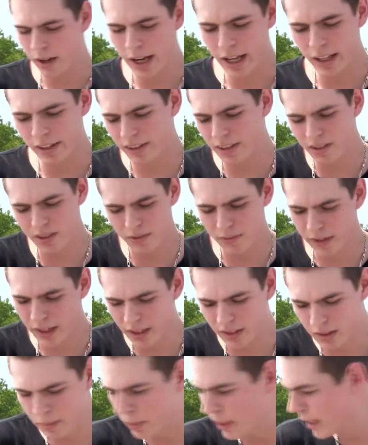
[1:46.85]
I like to use a file,
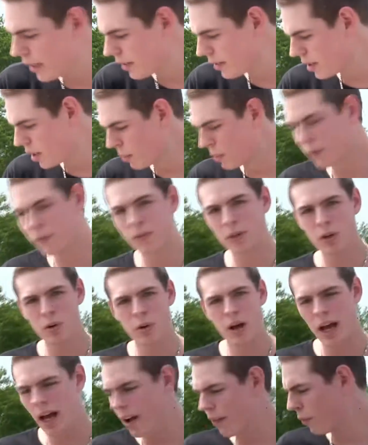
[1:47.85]
it's a bit easier, but if you
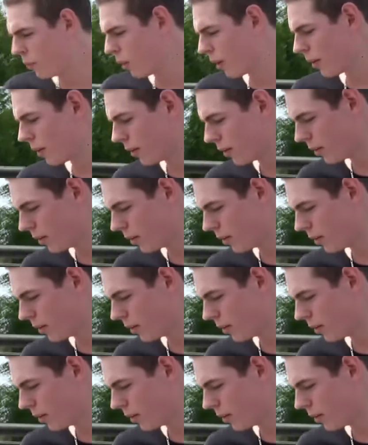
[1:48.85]
don't have one,